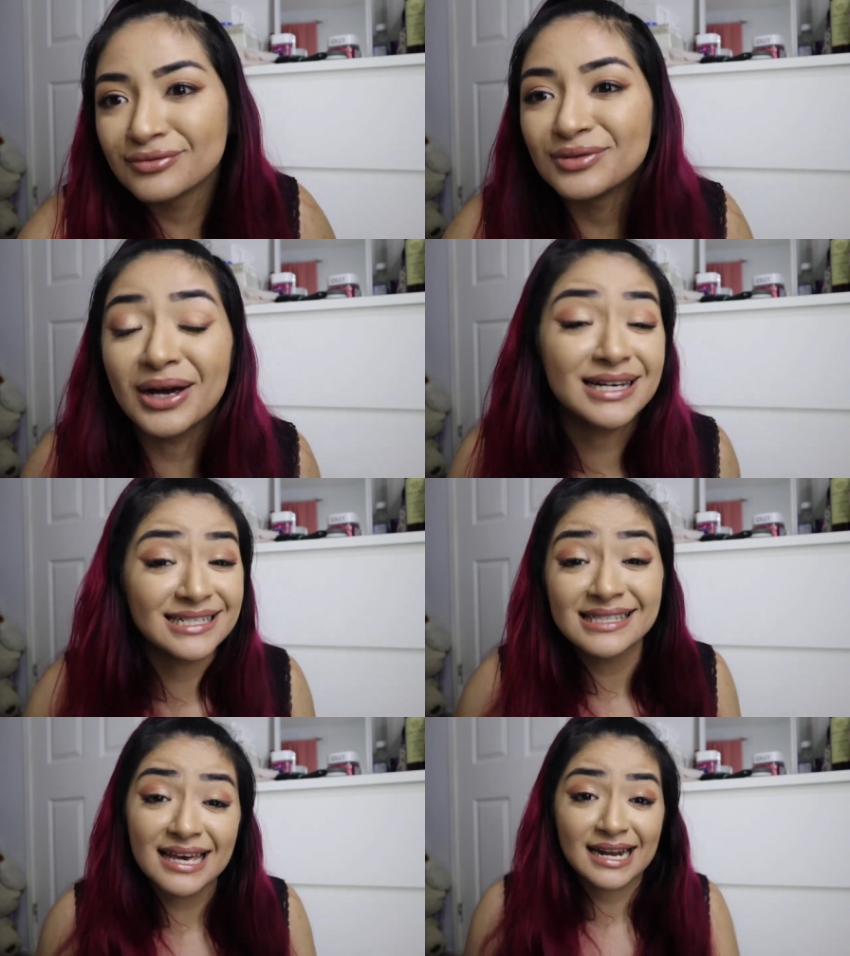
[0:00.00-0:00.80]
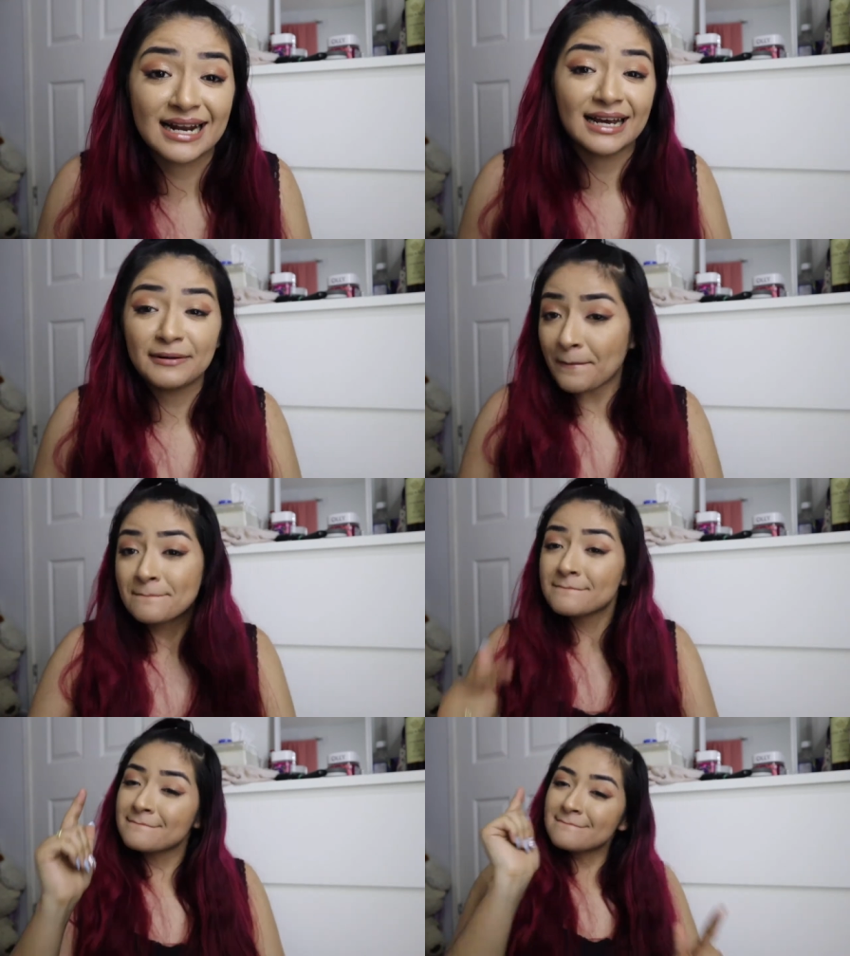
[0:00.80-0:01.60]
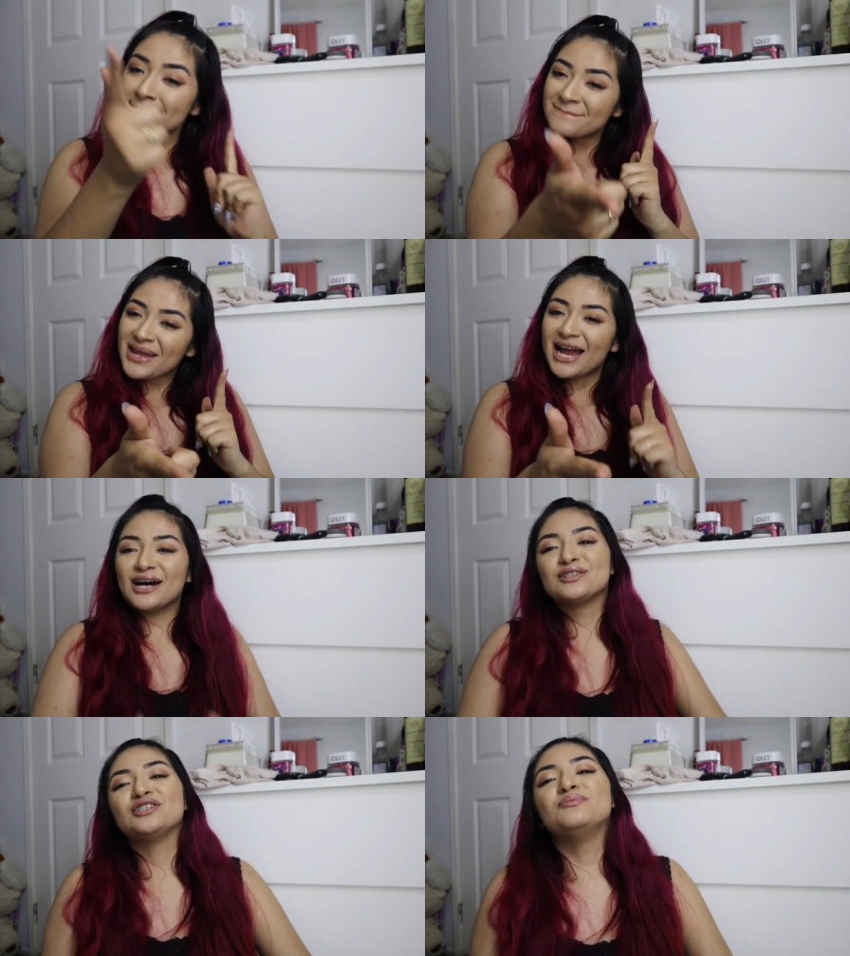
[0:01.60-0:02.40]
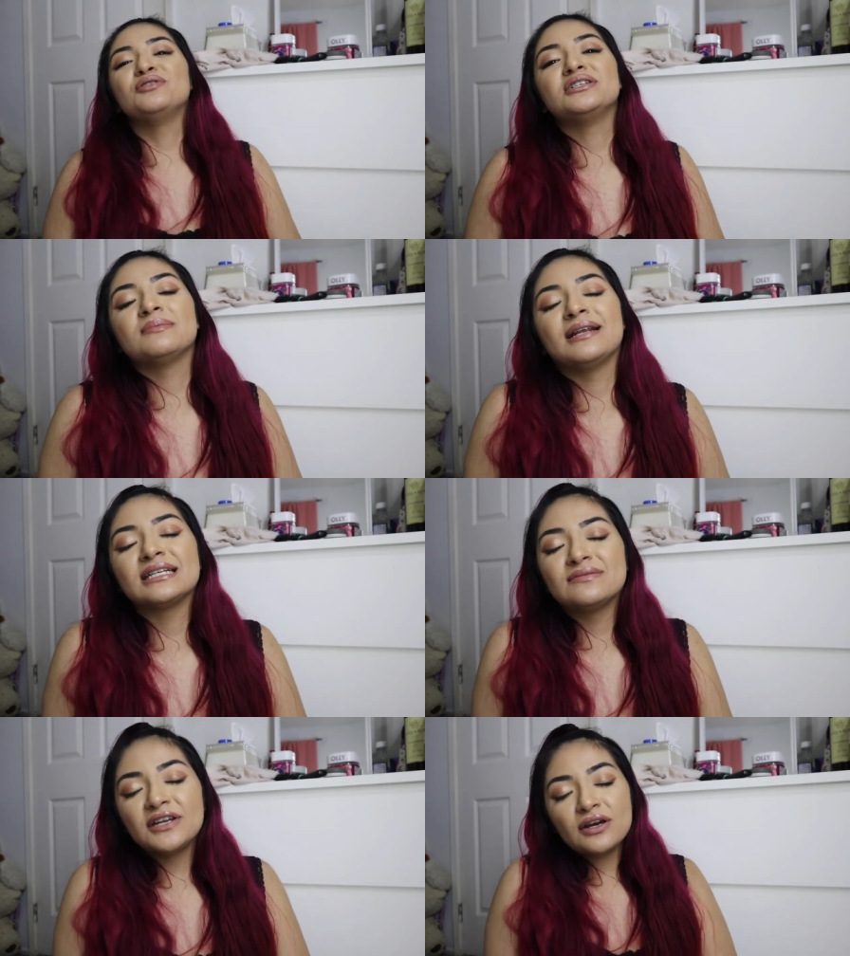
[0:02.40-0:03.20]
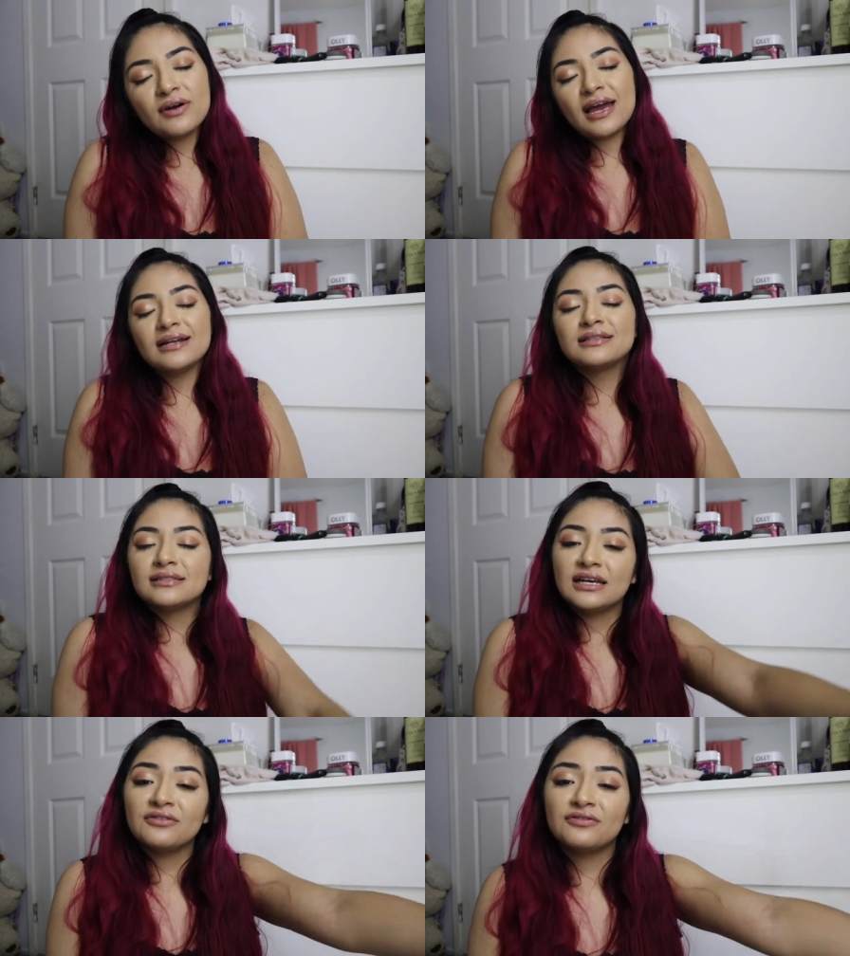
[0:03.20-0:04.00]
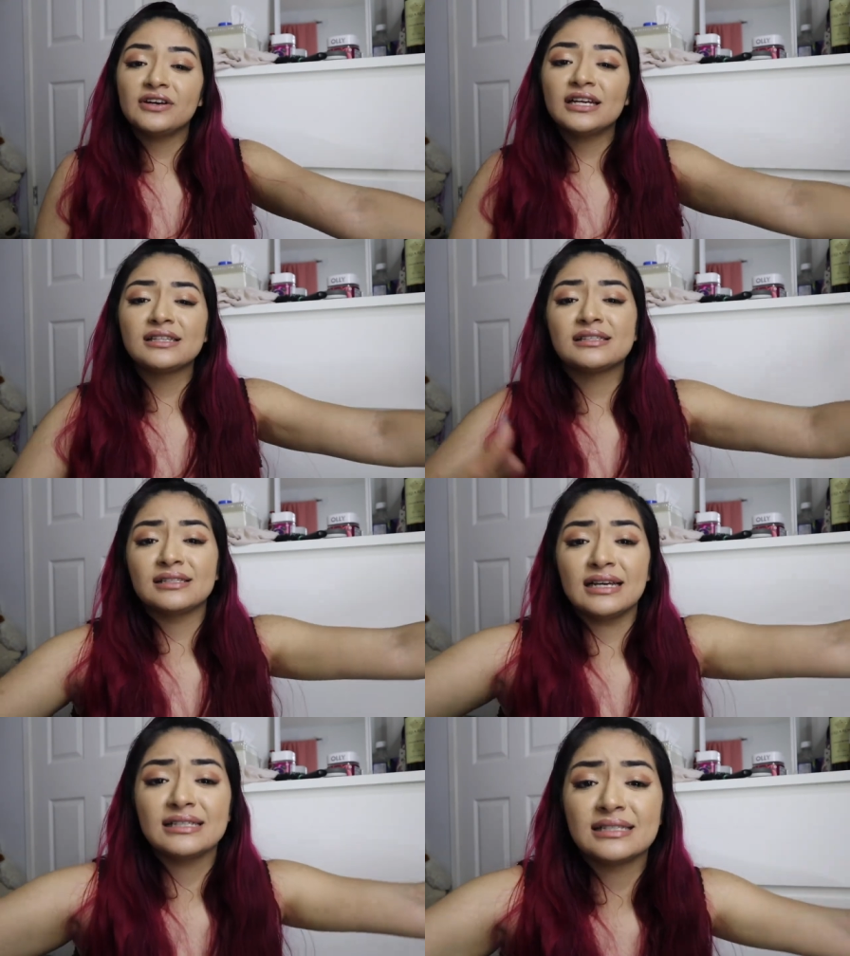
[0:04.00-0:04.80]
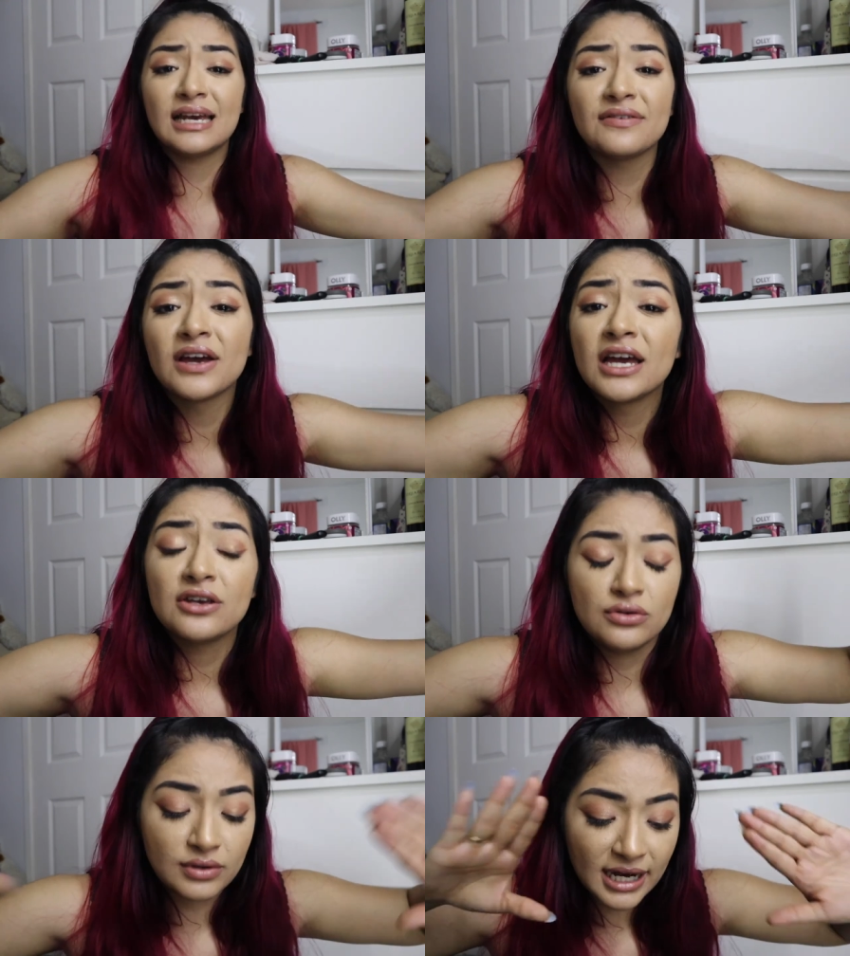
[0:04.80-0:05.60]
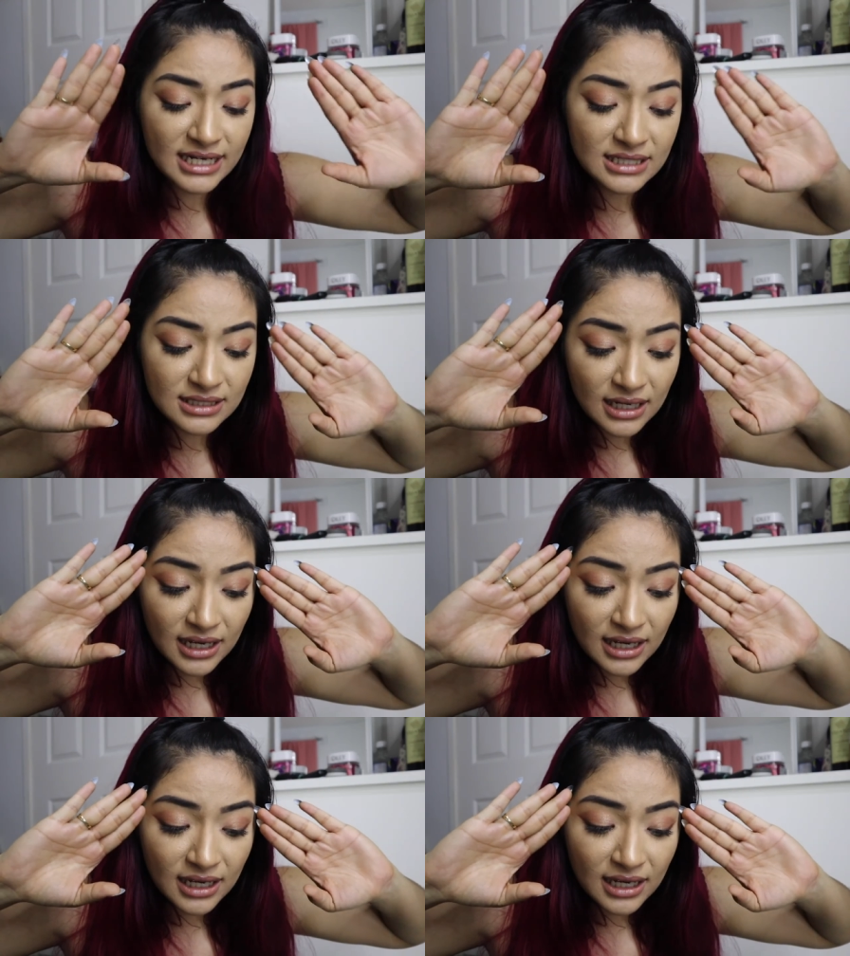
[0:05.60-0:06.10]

You guys, it's late at night. I'll see you beauties in my next video and stay fit, stay safe. You guys,